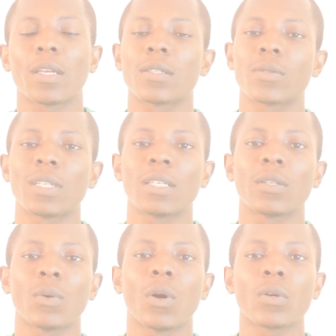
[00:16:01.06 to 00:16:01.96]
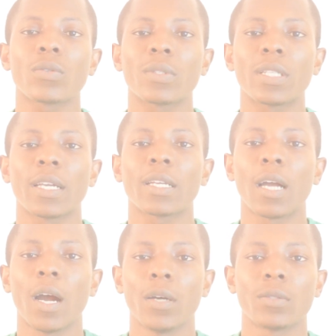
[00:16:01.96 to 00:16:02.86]
there so that they will also learn
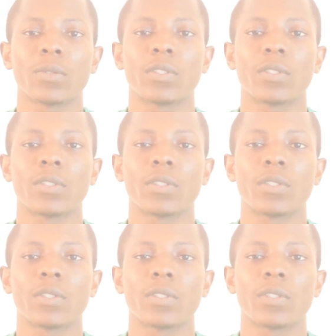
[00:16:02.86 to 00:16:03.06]
how to